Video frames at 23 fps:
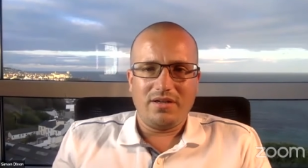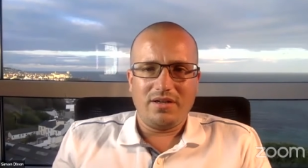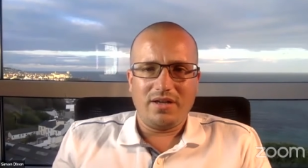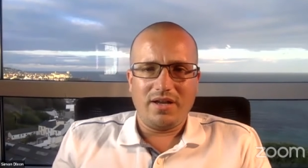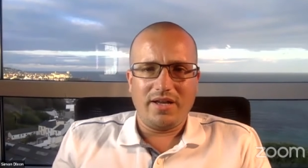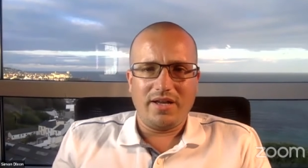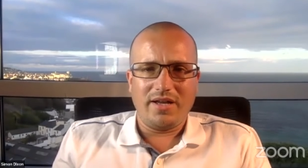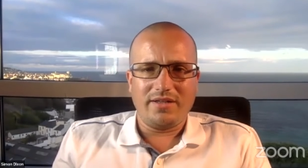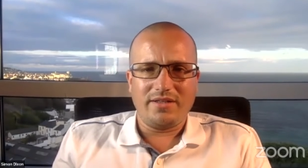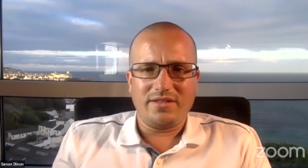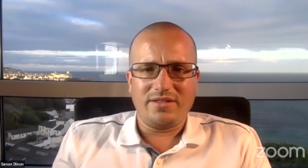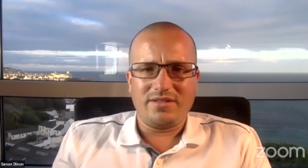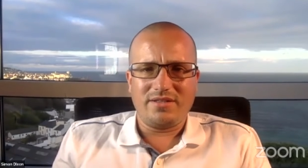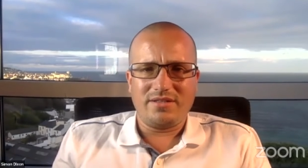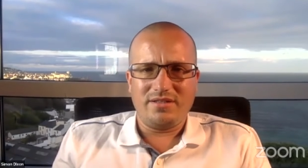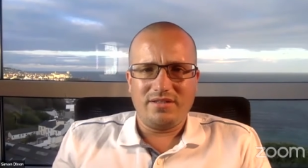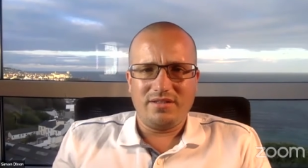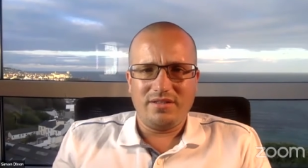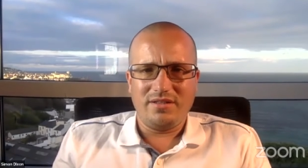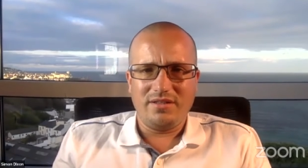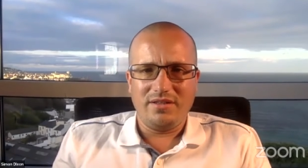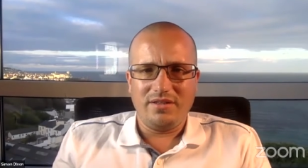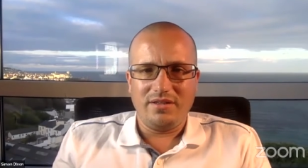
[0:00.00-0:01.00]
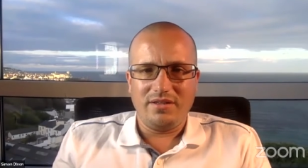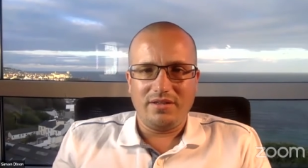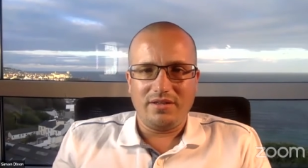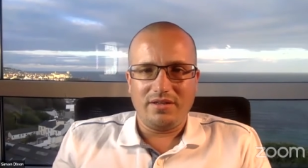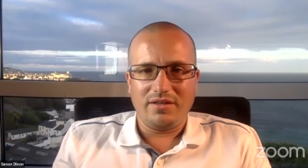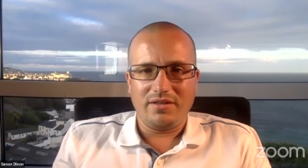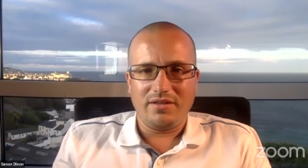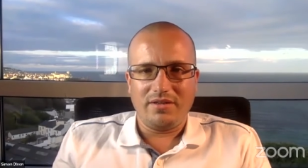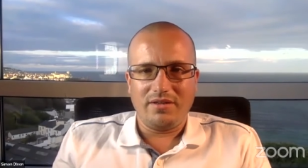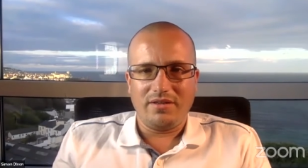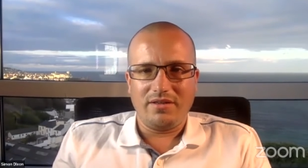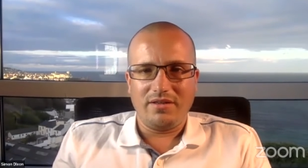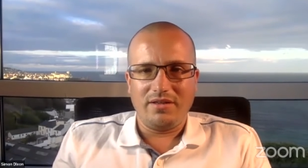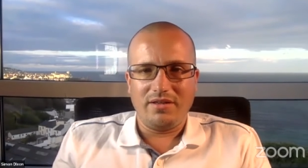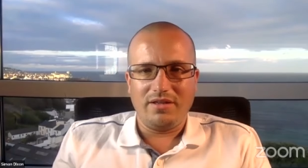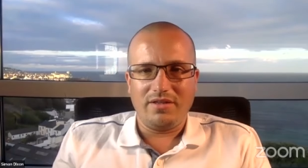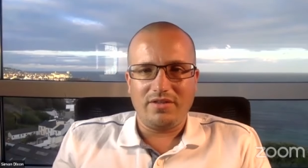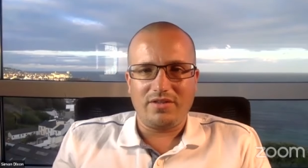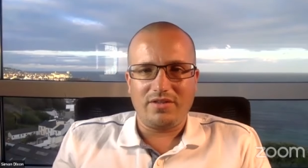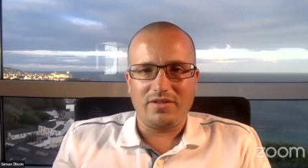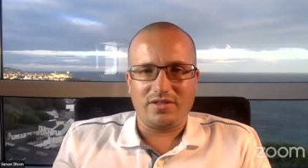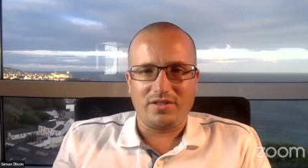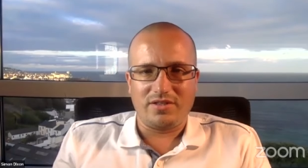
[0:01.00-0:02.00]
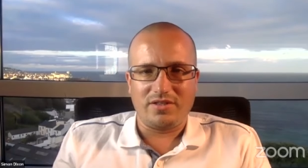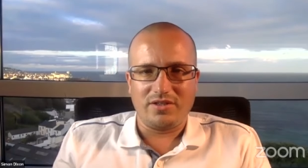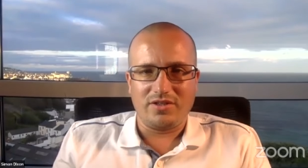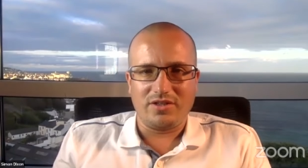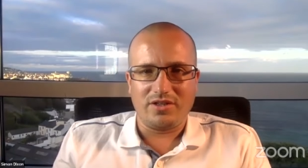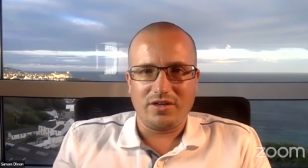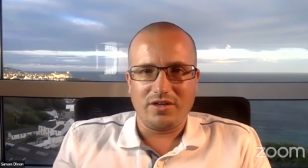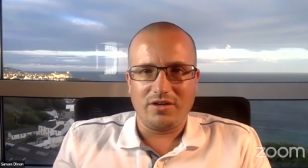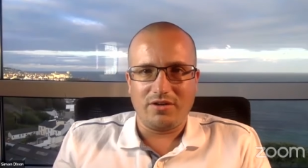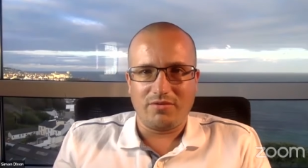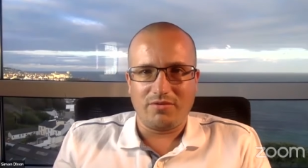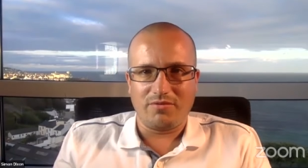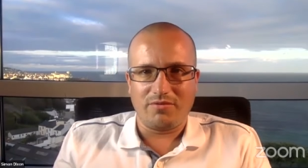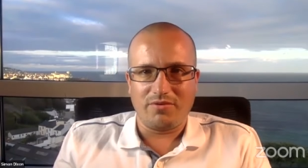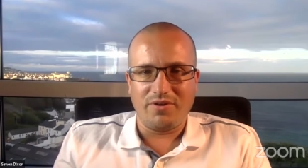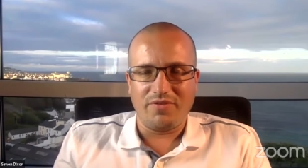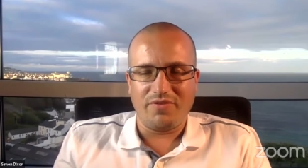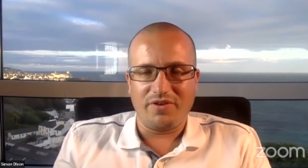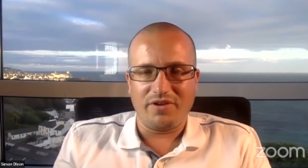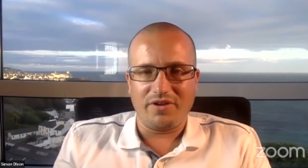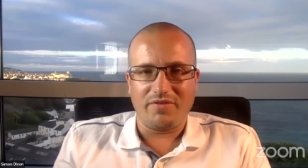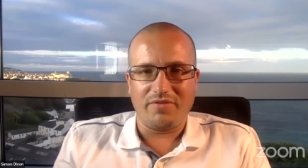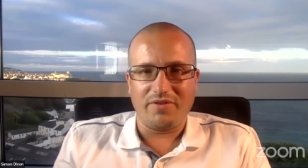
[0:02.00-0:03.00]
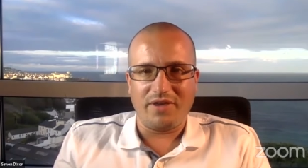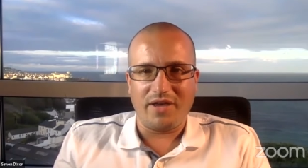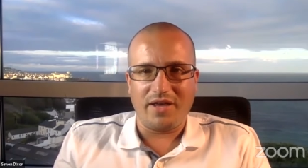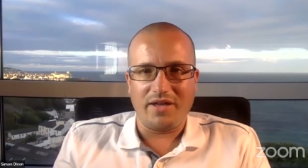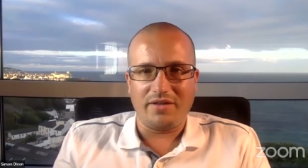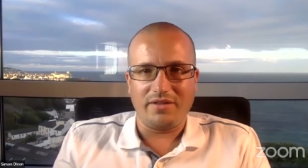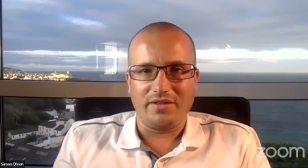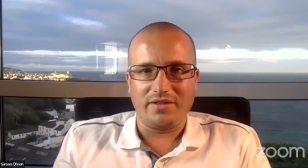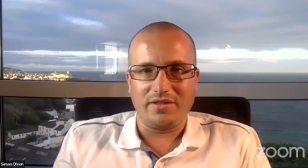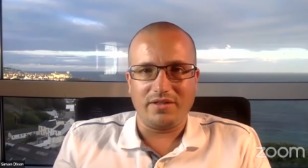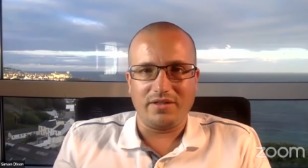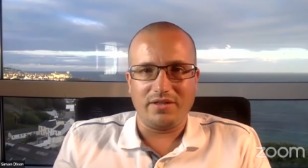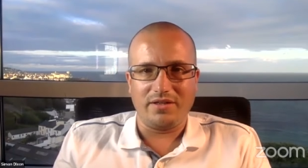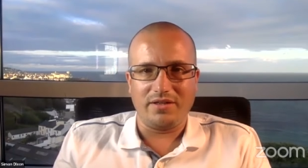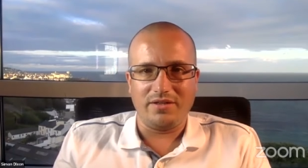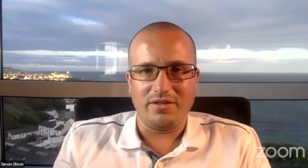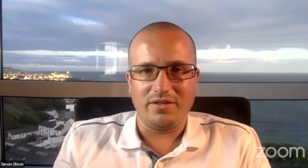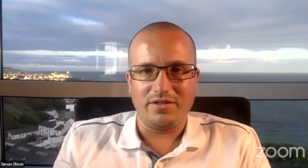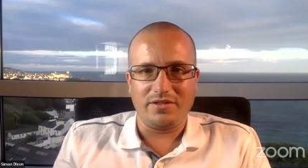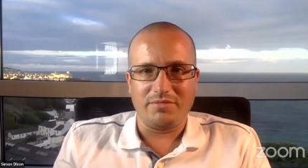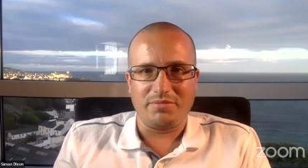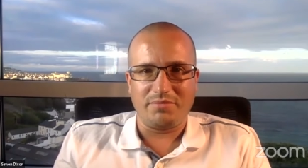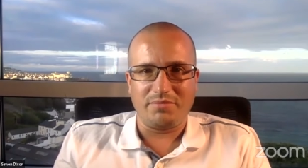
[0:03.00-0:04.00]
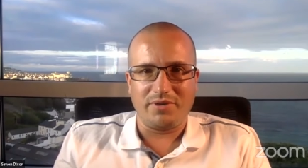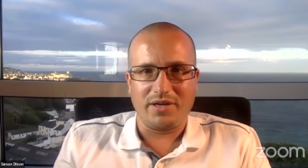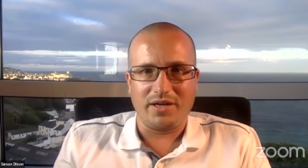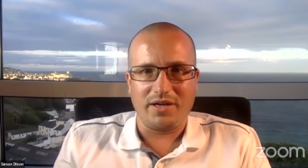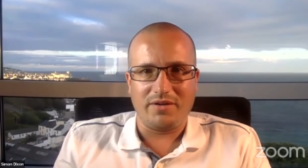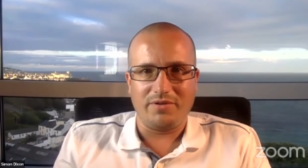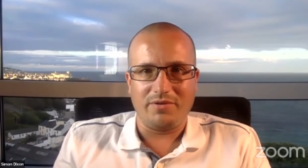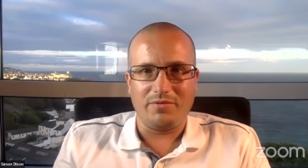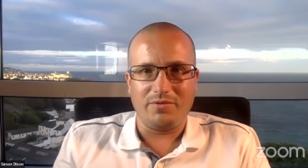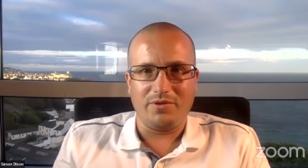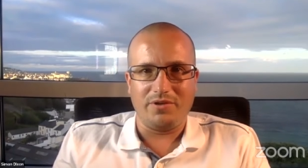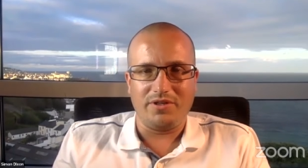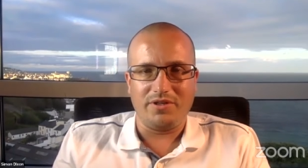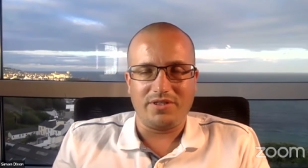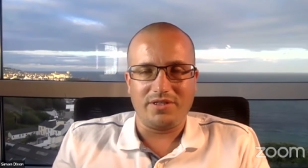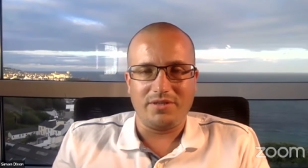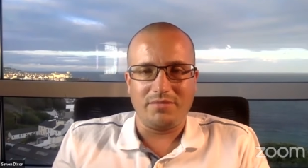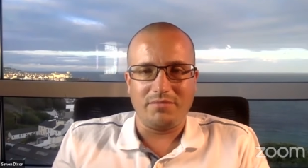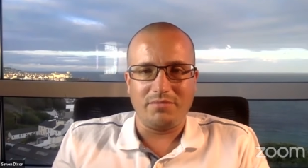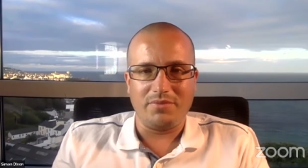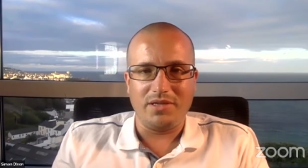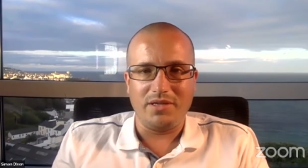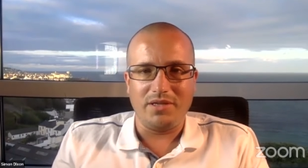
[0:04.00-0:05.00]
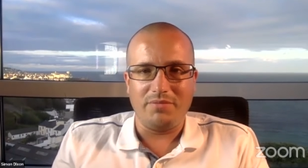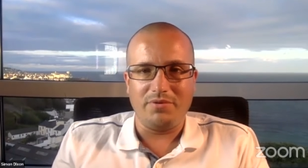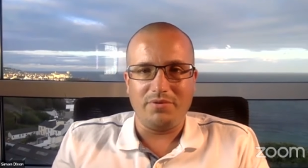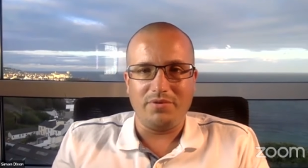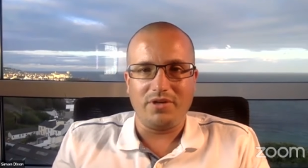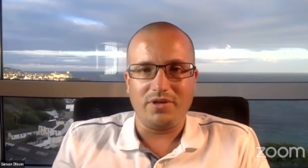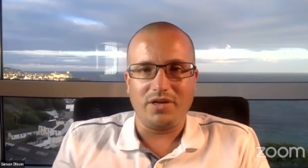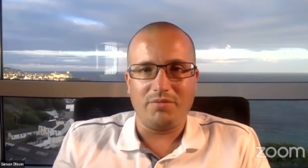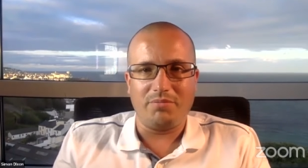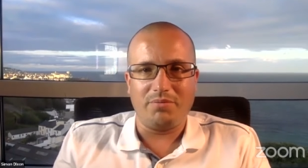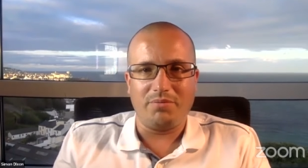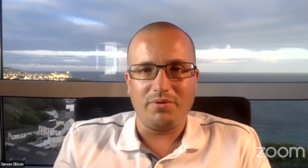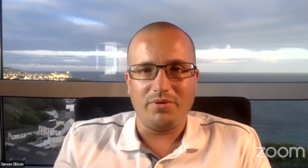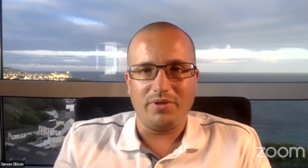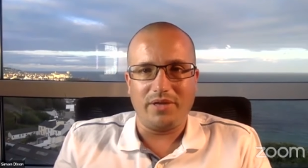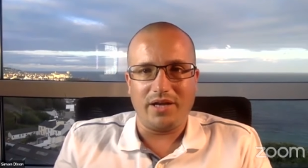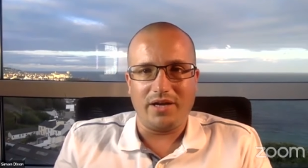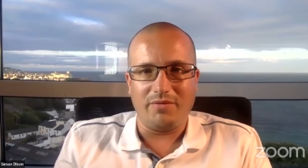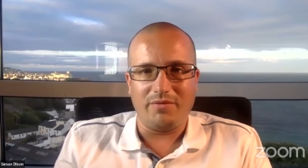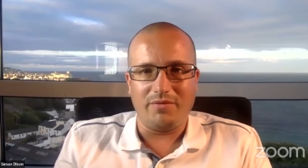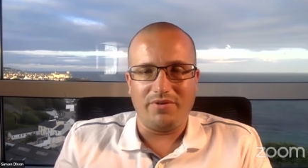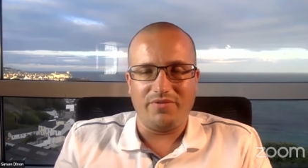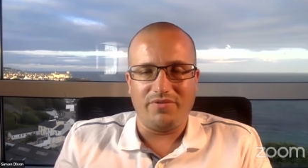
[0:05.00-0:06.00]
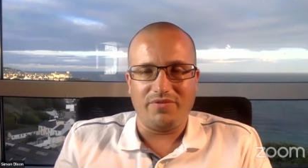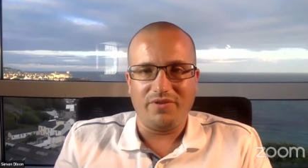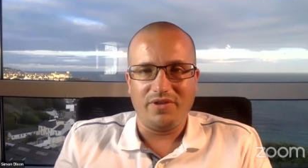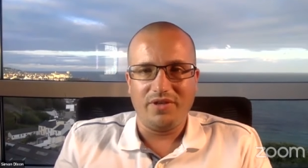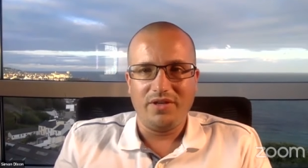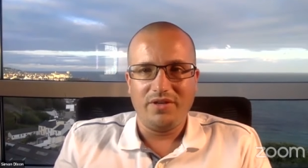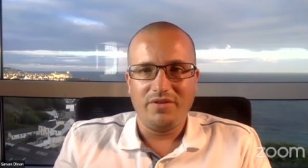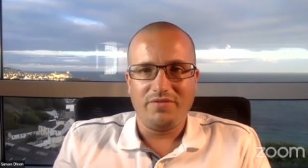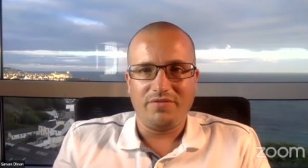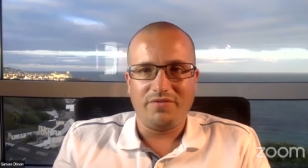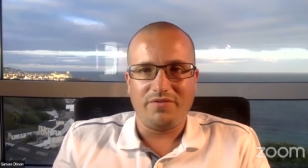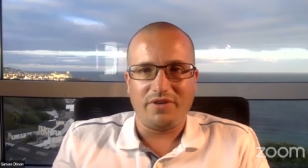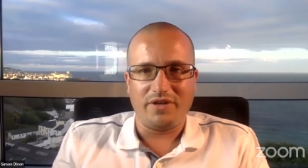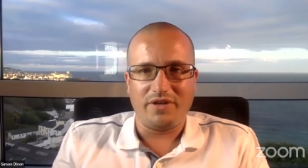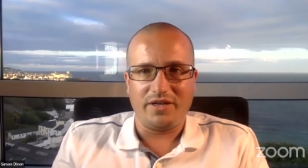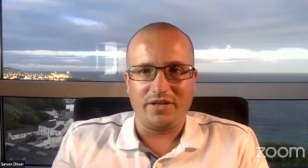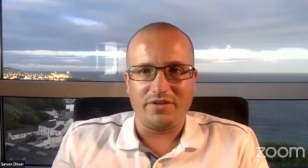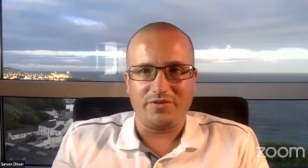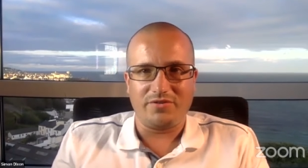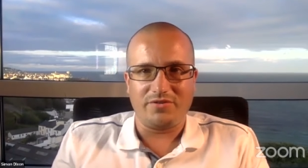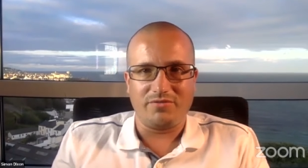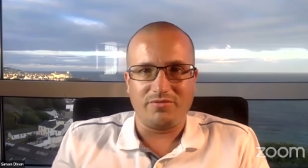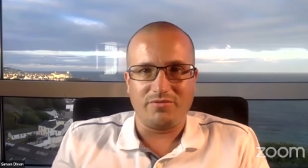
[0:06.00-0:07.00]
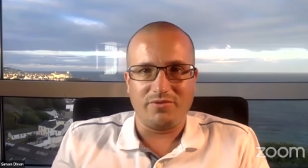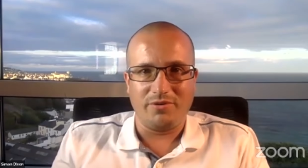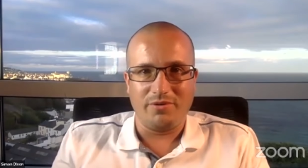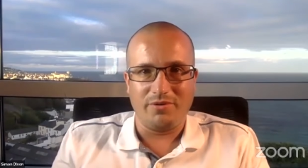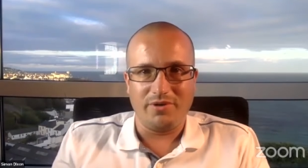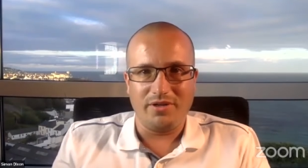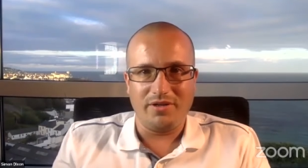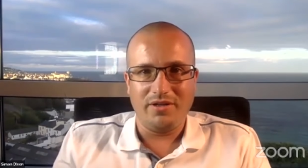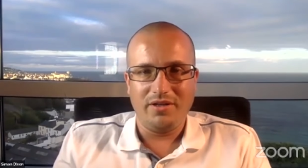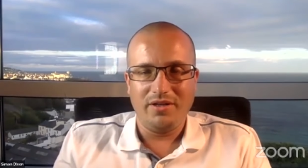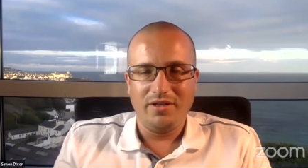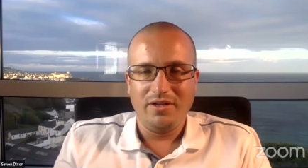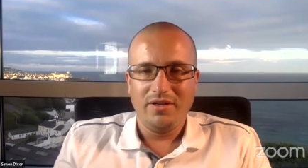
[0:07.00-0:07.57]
And, you know, it's such a horrific event can only just bring out the worst in people. Couple that with financial ruin,